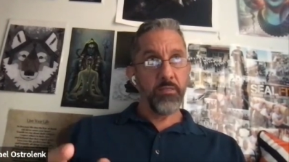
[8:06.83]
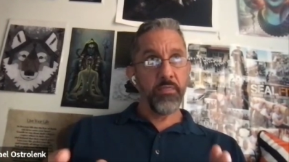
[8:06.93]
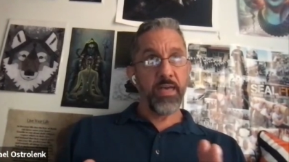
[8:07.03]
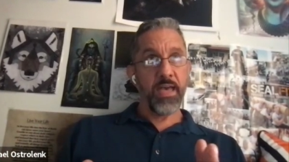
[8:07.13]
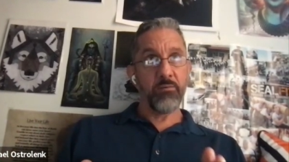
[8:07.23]

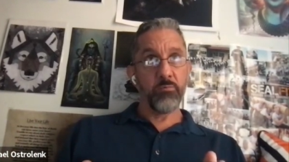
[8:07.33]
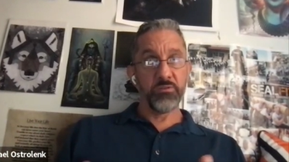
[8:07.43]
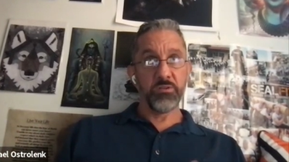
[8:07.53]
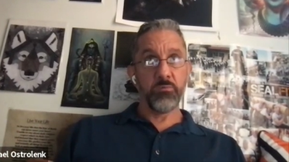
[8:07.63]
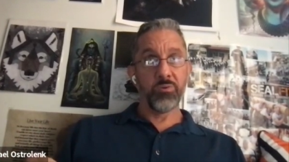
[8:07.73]
that
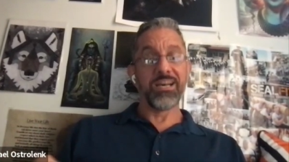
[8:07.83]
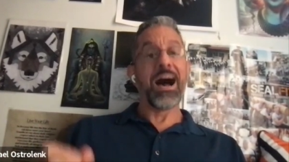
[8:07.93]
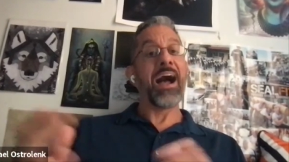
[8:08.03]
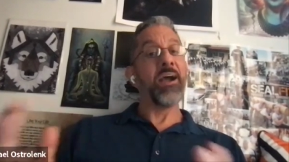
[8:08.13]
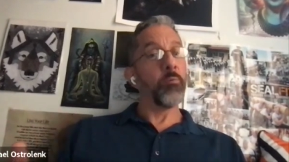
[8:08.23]
was
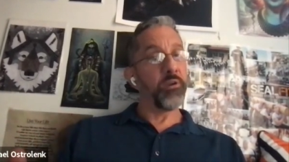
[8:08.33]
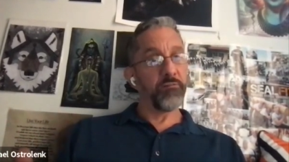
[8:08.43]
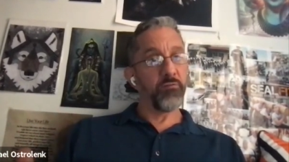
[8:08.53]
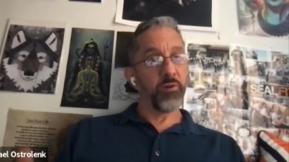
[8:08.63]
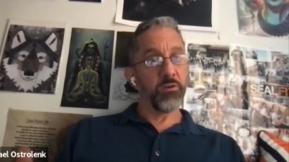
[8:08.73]
eye-opening
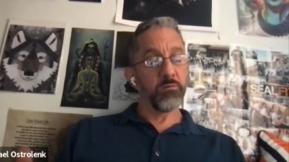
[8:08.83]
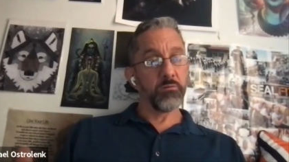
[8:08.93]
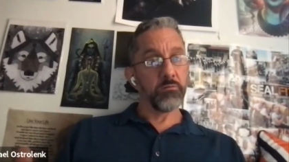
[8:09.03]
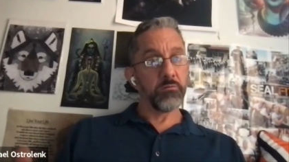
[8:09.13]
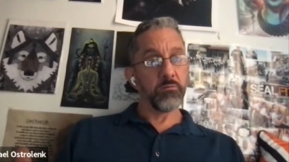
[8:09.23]
for you?
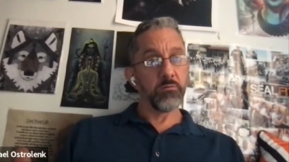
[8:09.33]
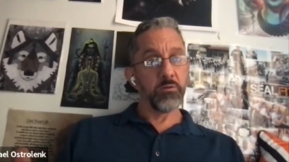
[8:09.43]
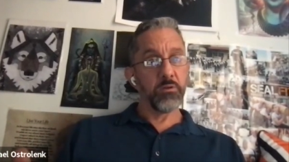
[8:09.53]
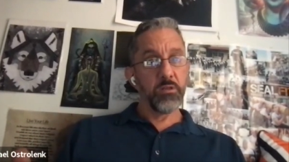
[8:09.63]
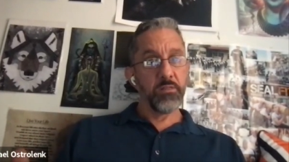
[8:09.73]

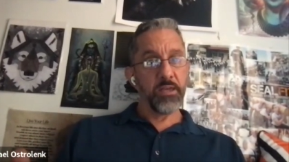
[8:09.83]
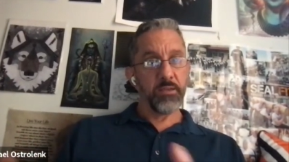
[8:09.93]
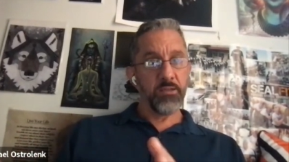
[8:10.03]
That